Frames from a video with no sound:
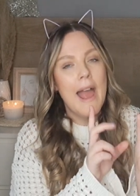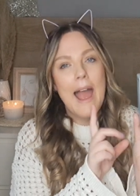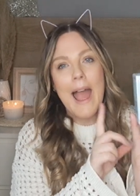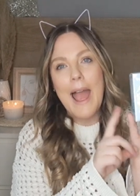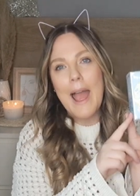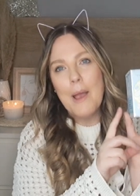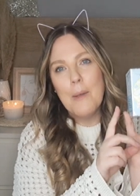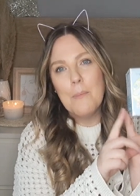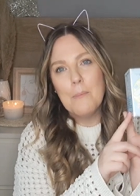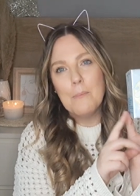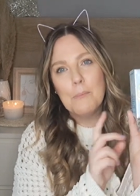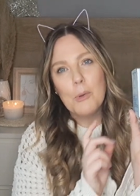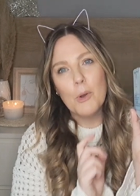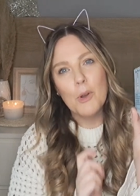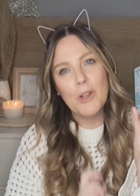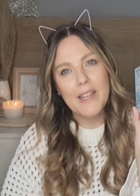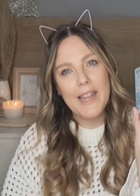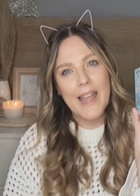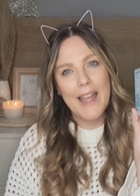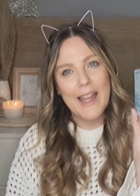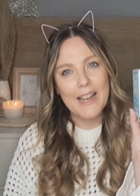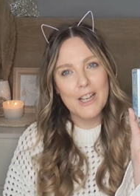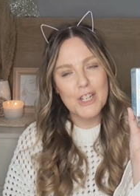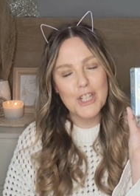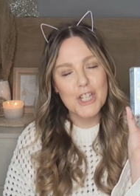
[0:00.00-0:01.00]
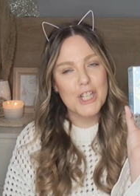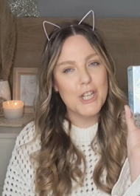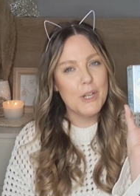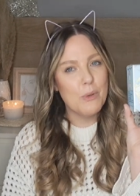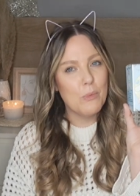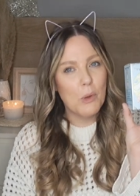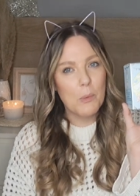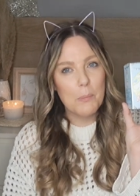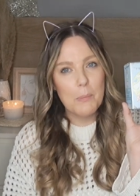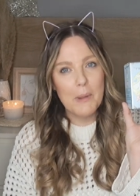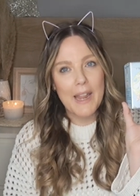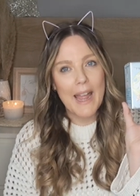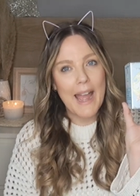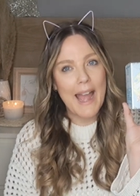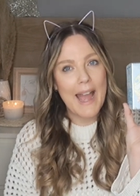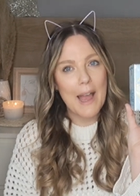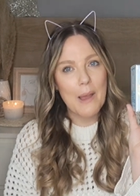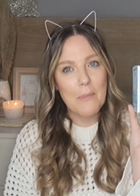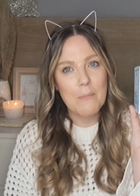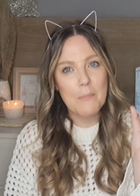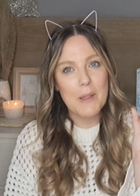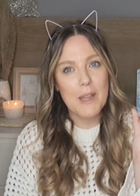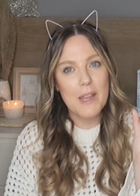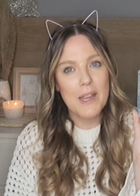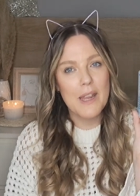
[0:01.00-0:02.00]
Um, but yeah, she will be
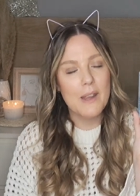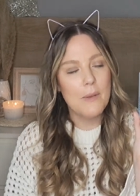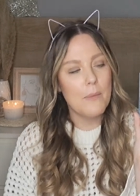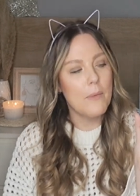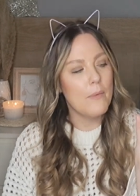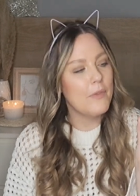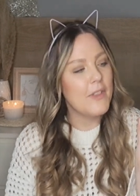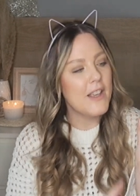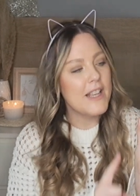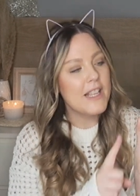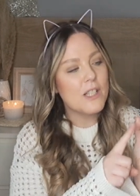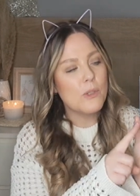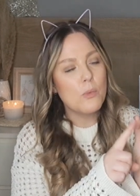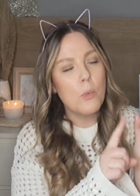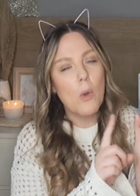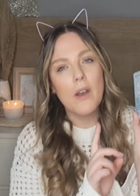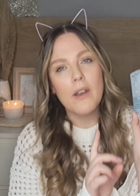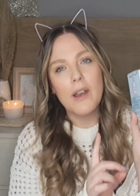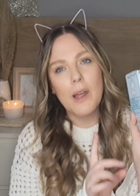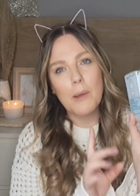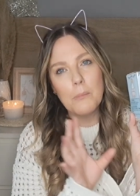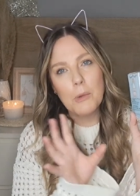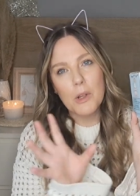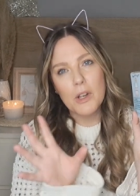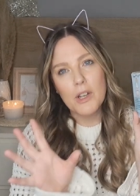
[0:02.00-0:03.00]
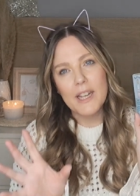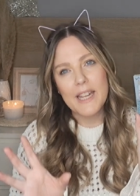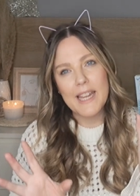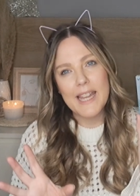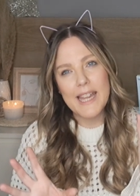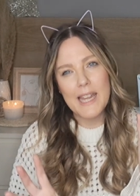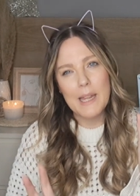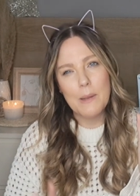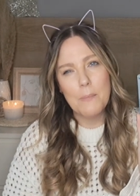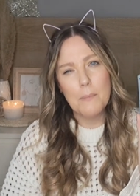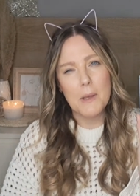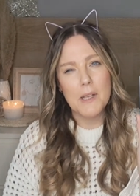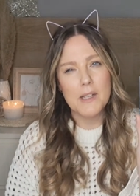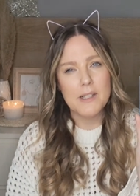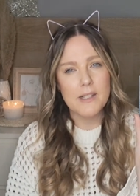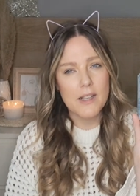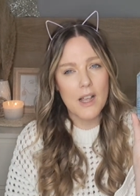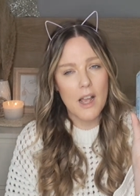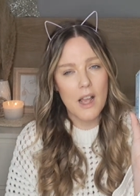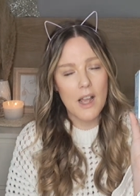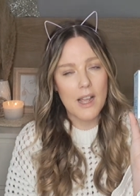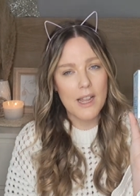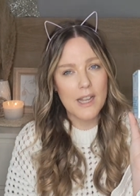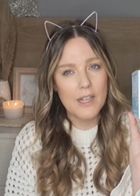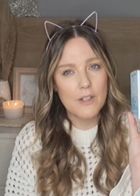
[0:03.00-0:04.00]
happy. This one I'm going to keep
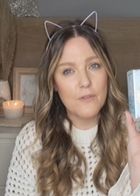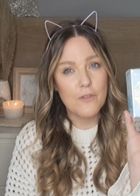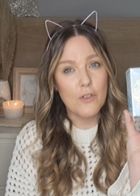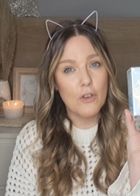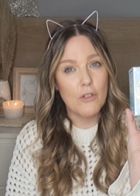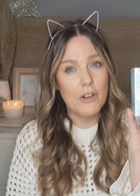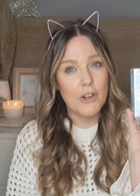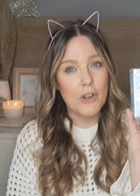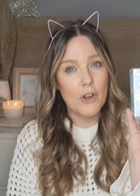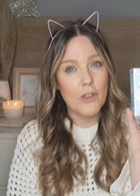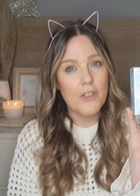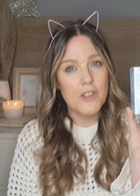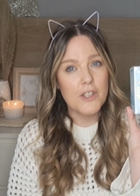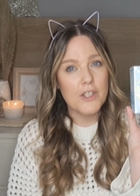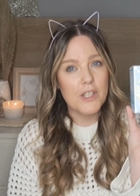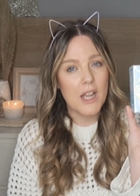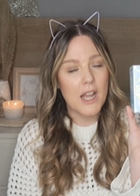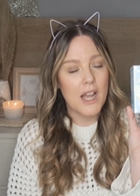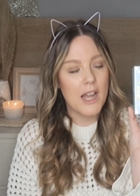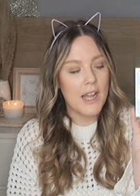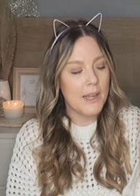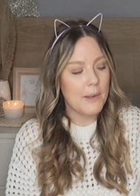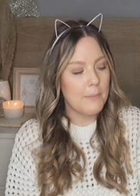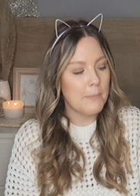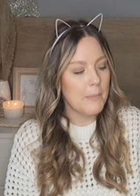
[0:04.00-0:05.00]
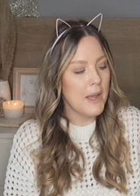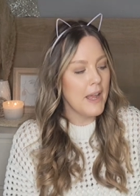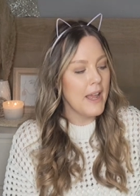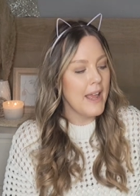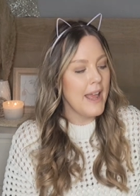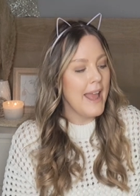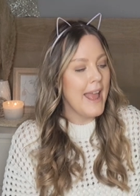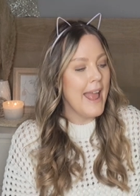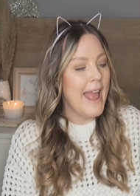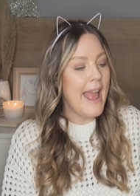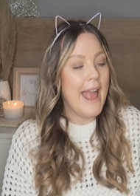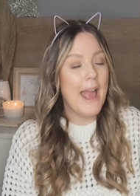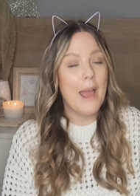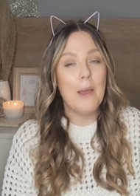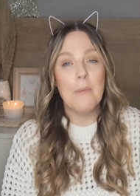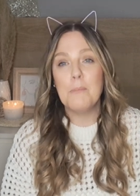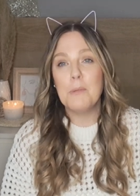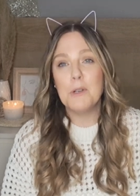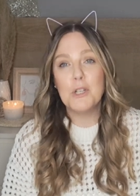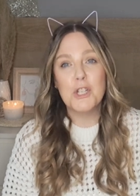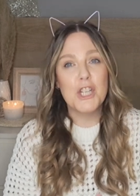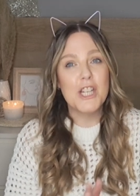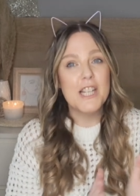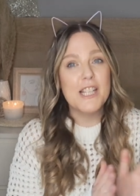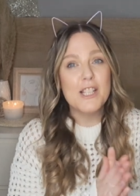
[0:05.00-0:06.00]
aside for another time. Um,
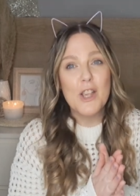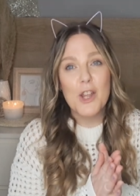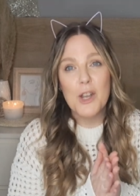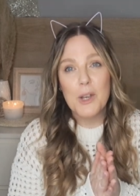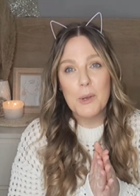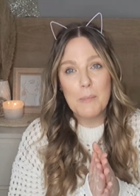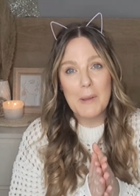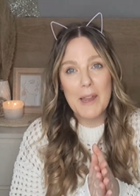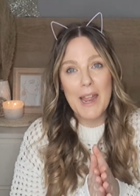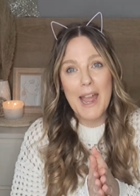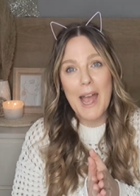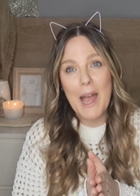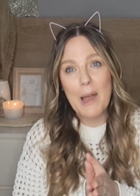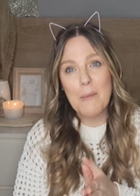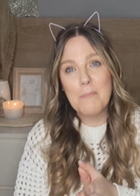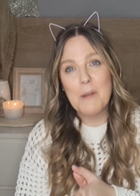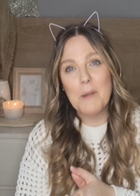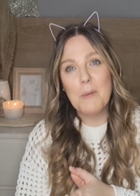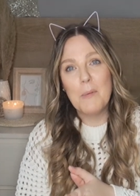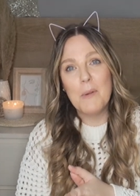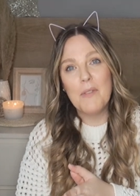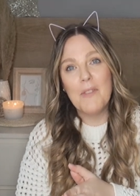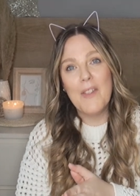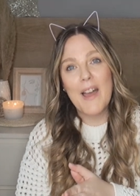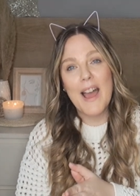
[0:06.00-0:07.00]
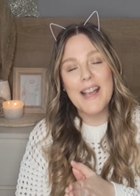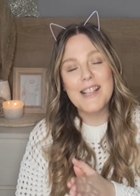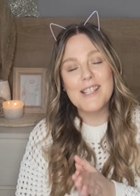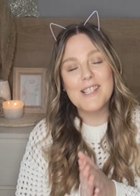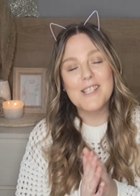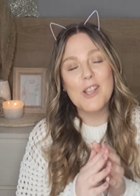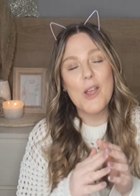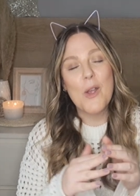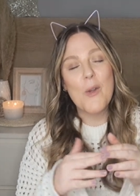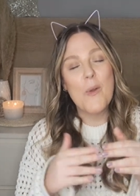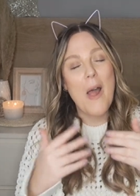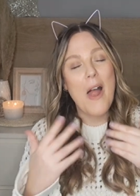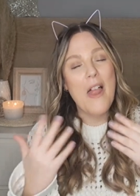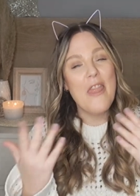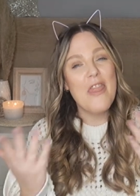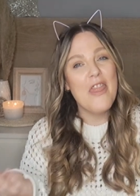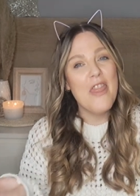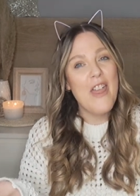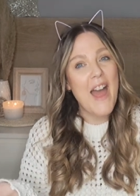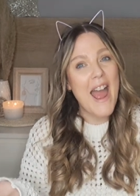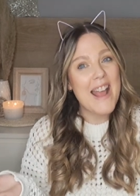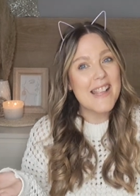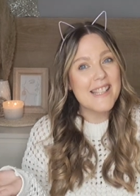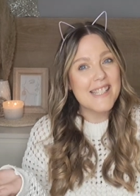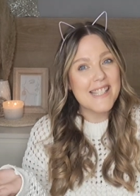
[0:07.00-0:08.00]
but she's going to be happy with that. So
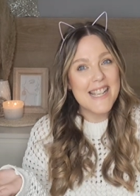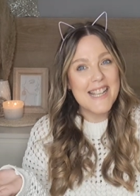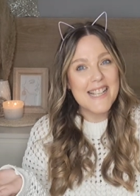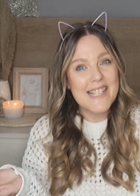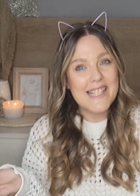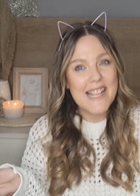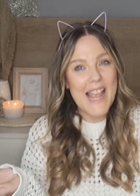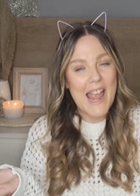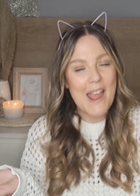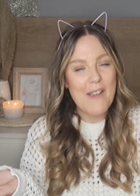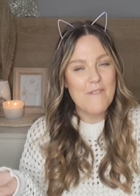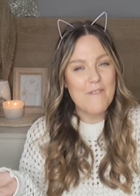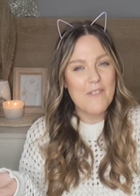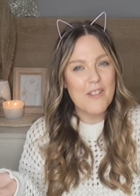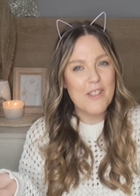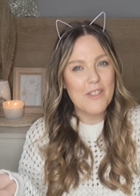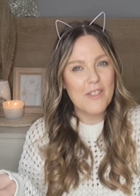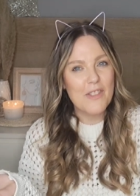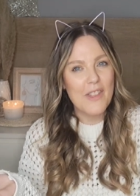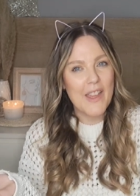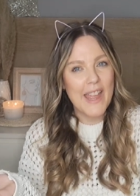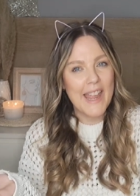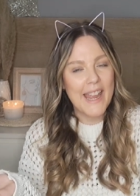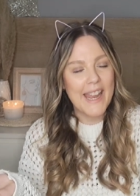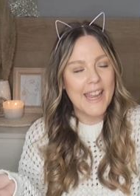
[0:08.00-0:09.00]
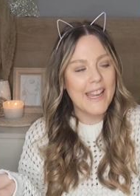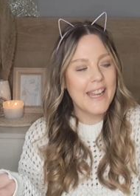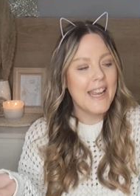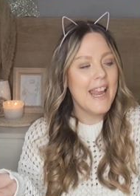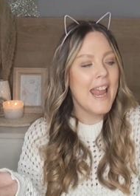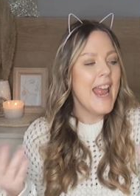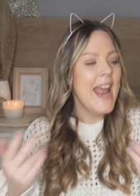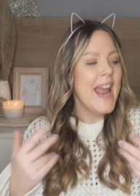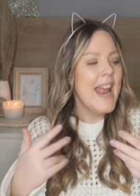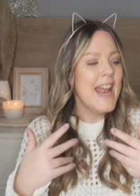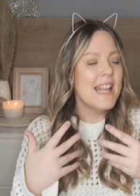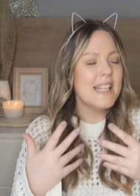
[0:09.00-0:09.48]
that is everything.